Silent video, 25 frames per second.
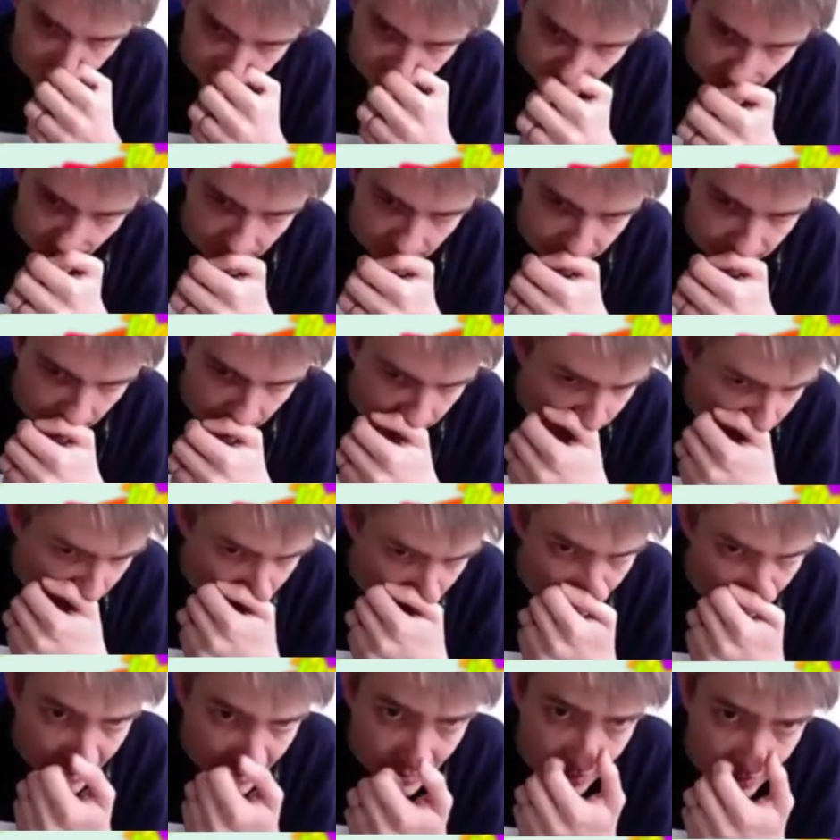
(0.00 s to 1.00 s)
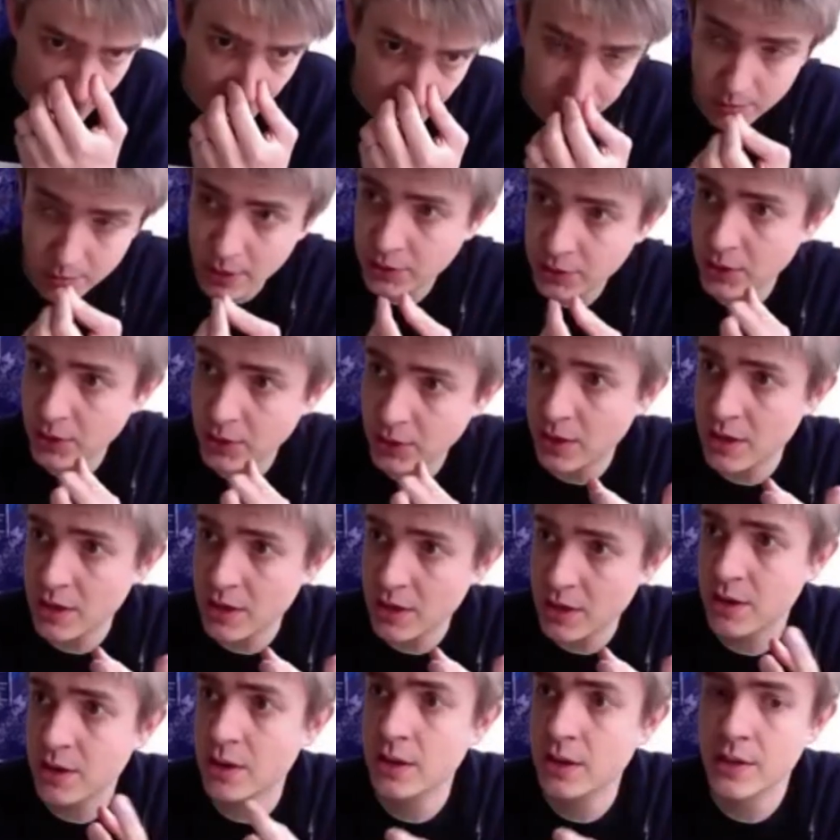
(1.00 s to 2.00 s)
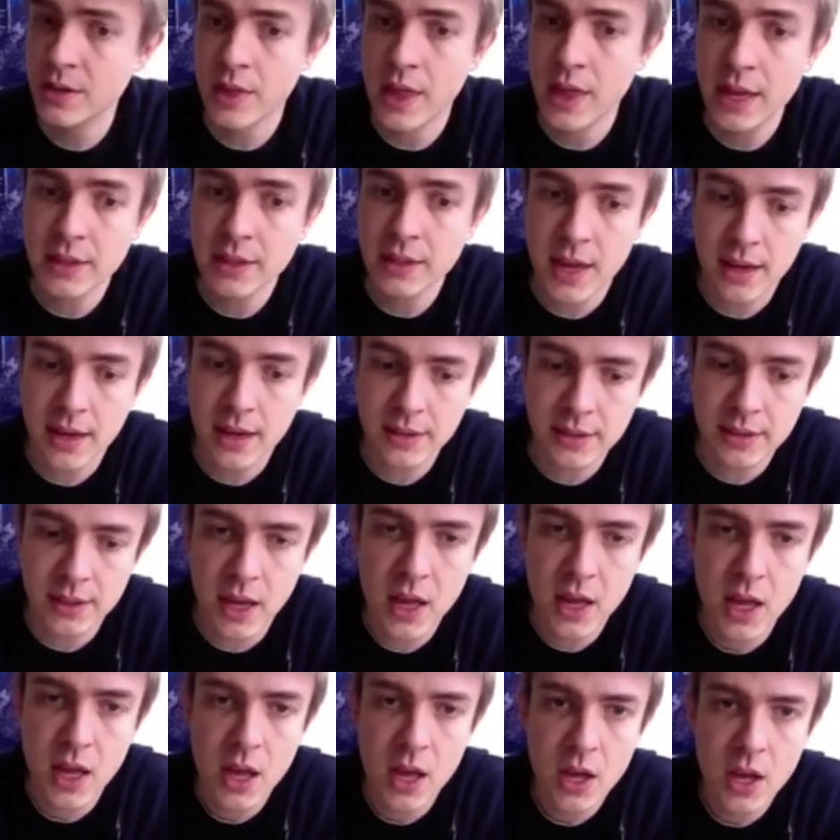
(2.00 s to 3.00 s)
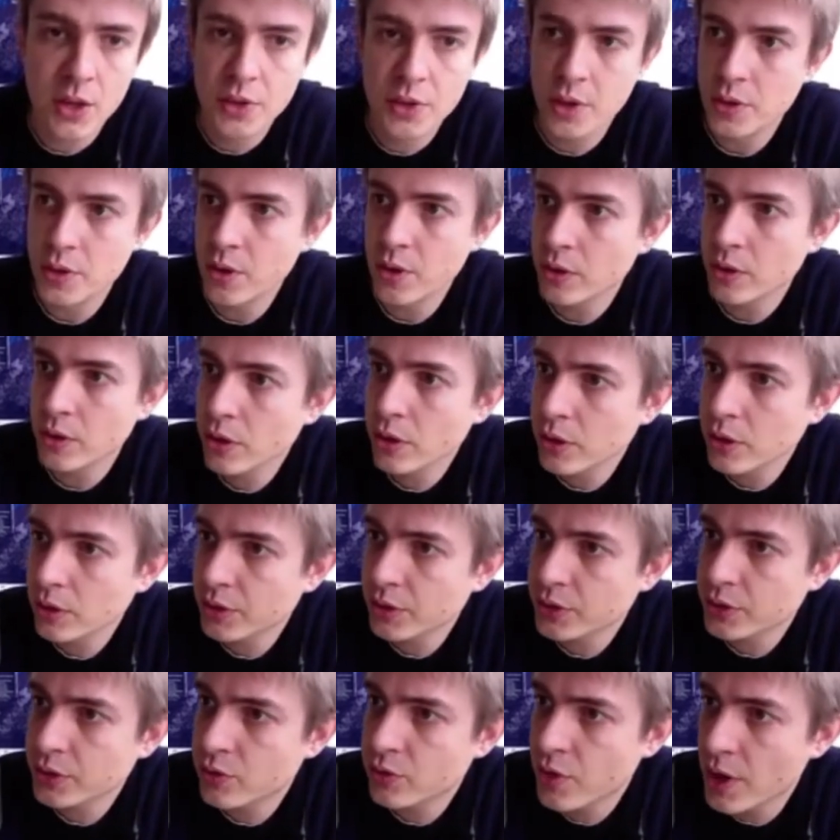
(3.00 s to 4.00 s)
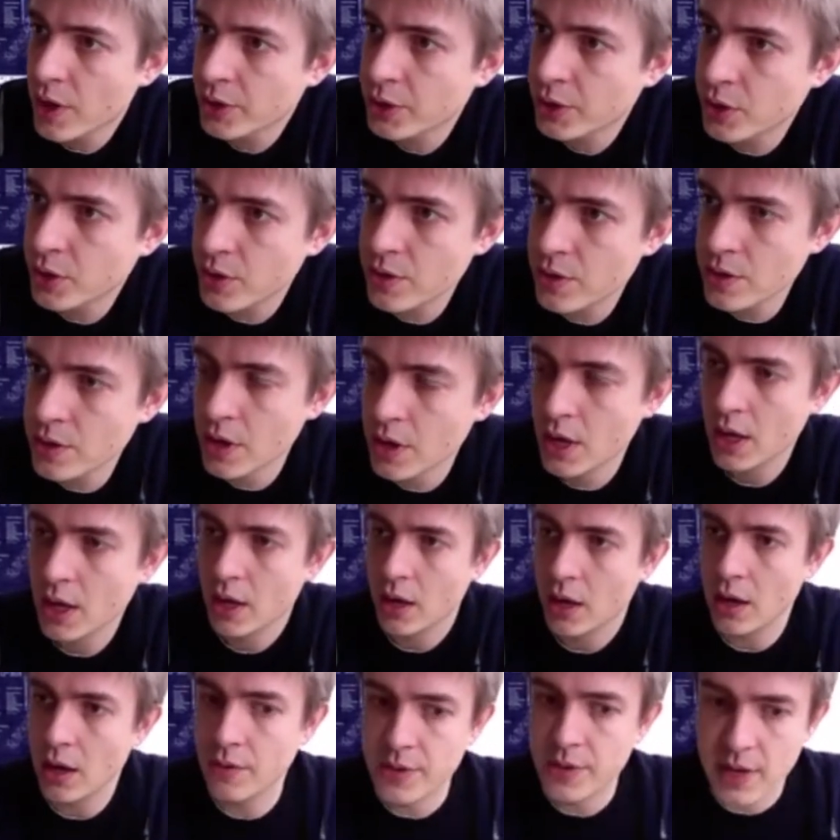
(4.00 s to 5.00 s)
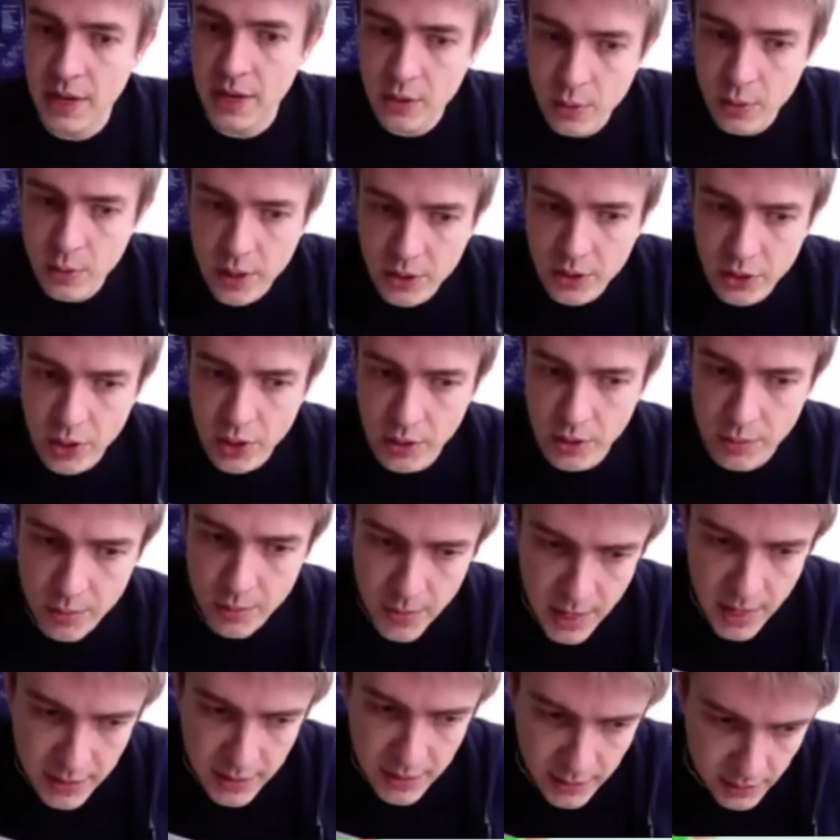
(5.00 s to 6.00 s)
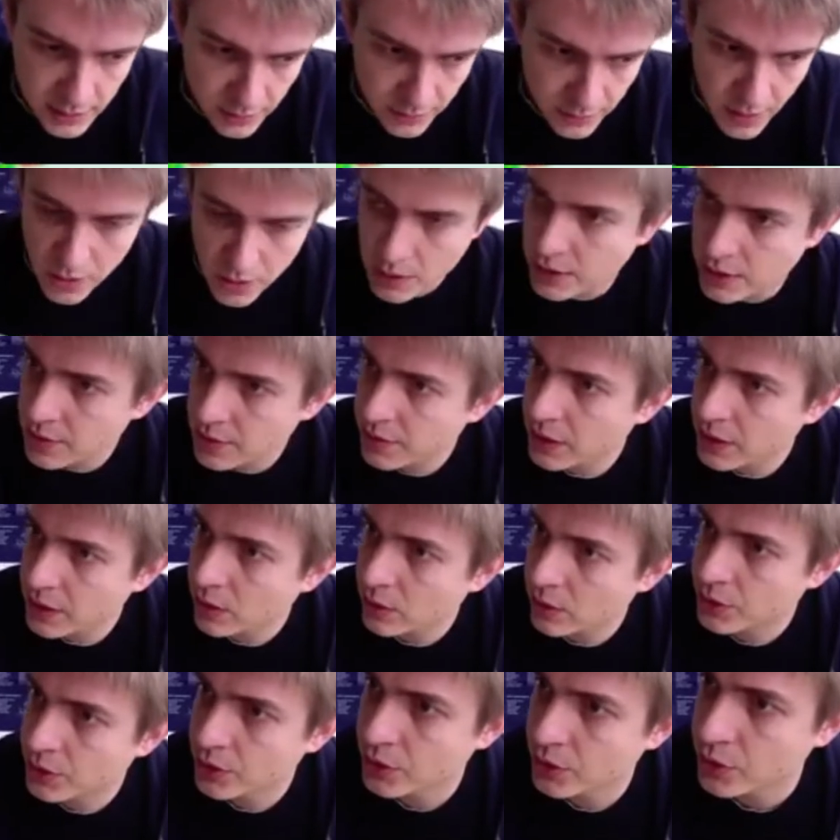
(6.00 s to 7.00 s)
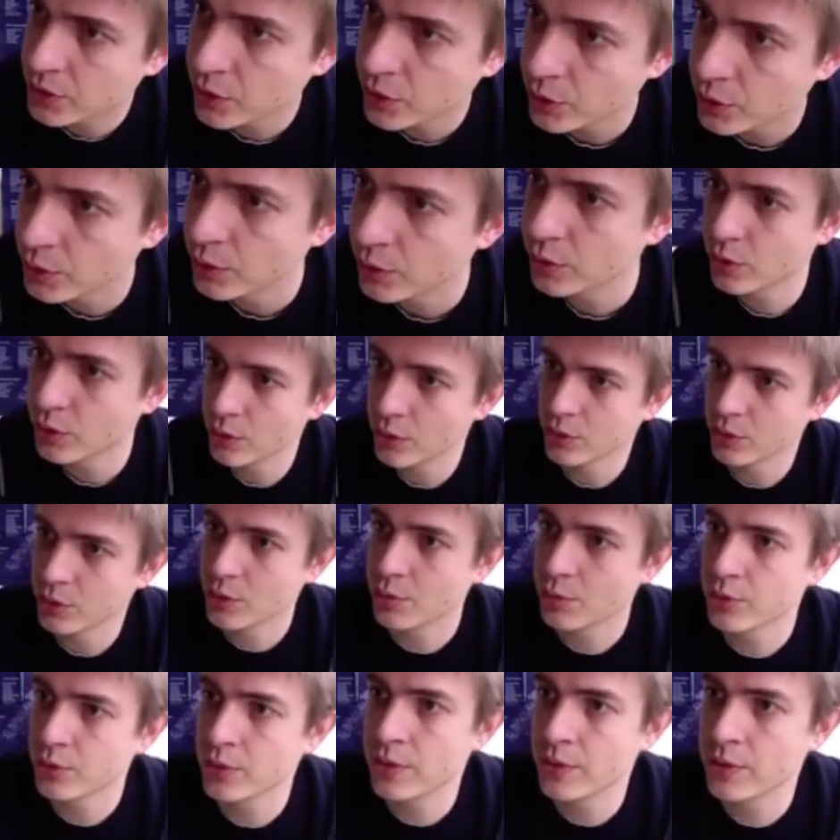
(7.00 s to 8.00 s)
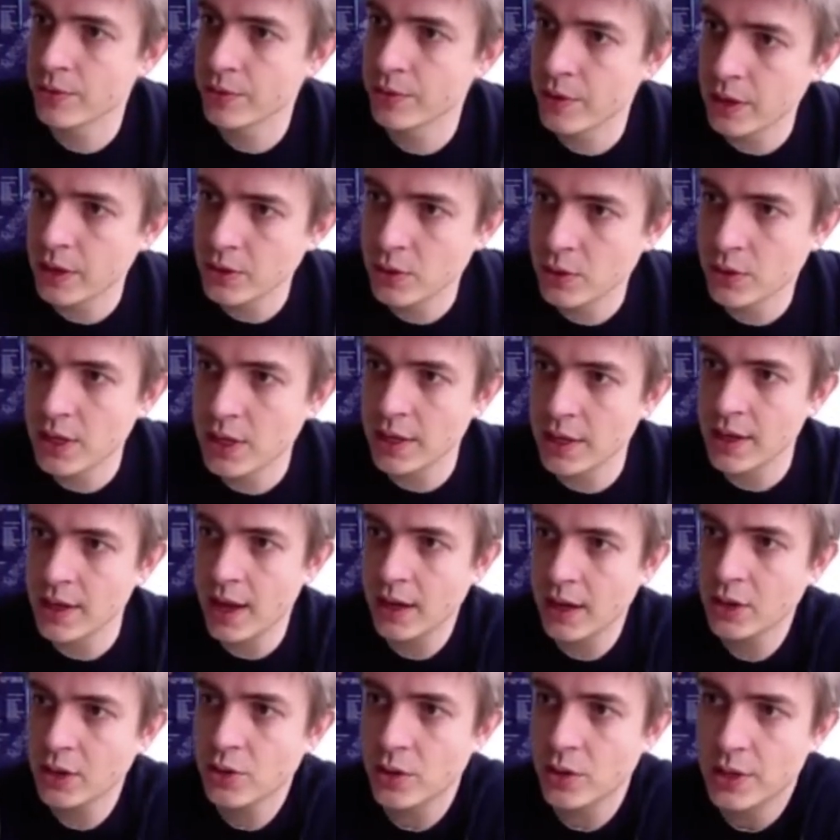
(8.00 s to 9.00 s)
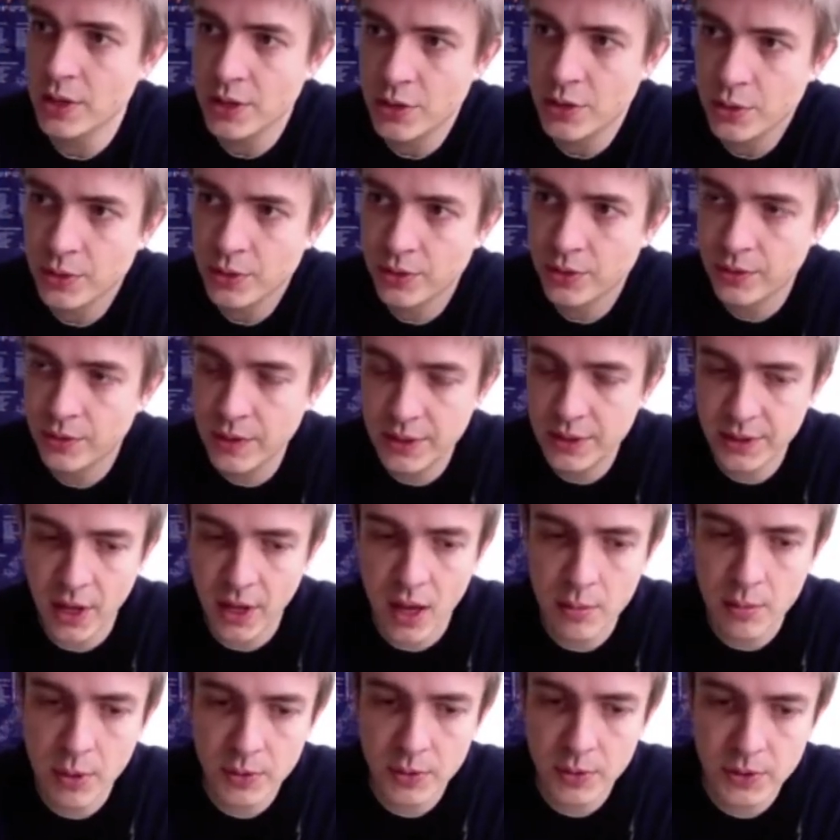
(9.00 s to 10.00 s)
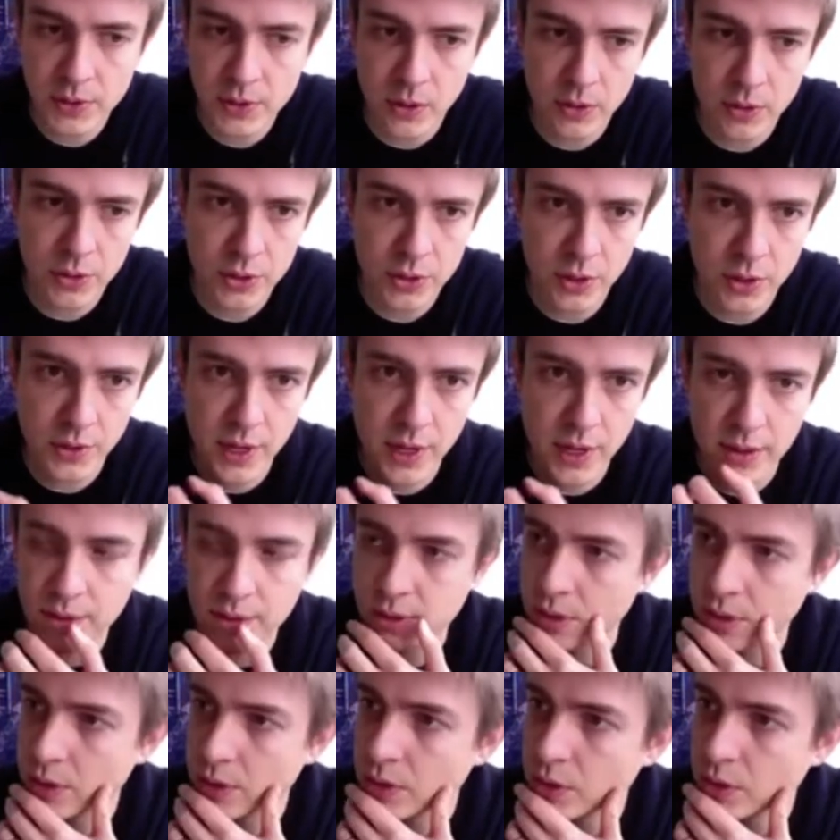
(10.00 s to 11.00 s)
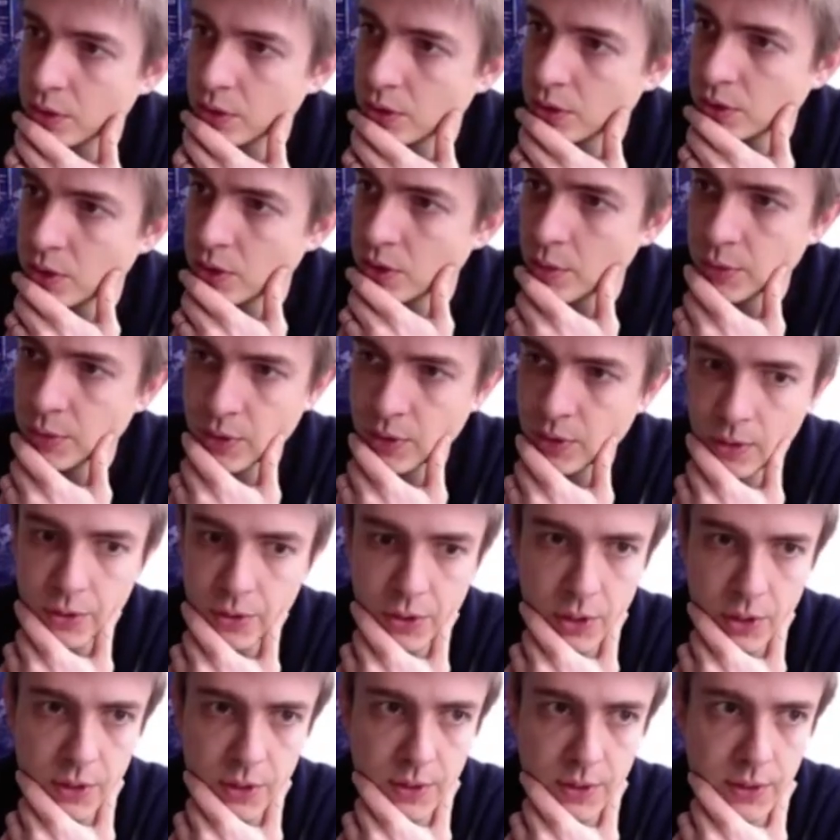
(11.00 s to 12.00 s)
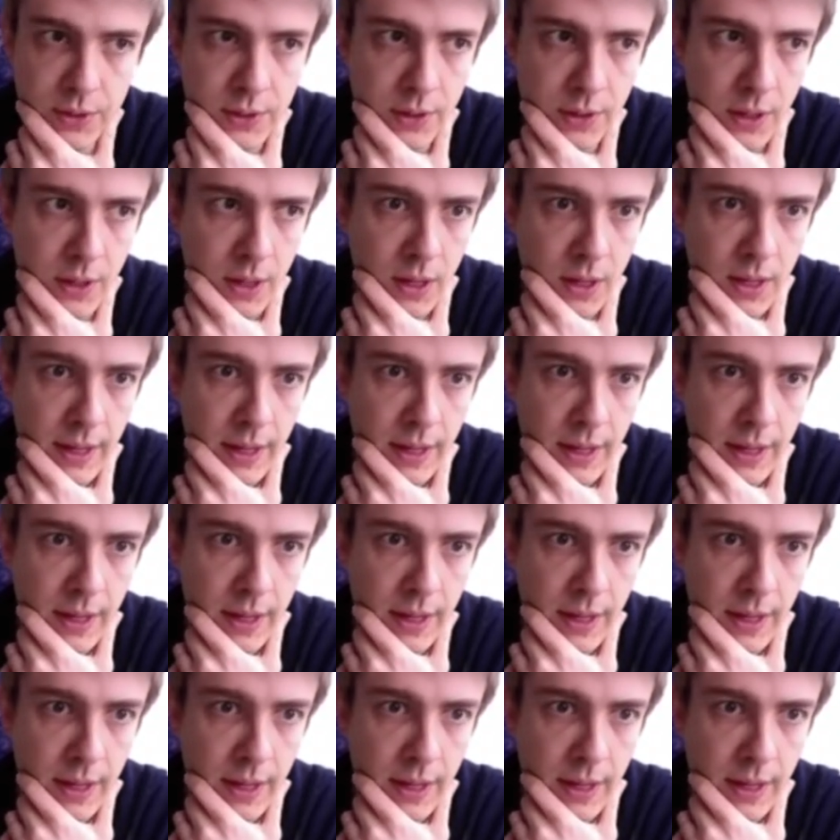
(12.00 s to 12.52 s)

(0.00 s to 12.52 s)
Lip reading: by Faye and MacLeod, but here in that case, the non-local structure of the equation makes it very difficult to prove that you can actually use this type of solution as sub-solutions.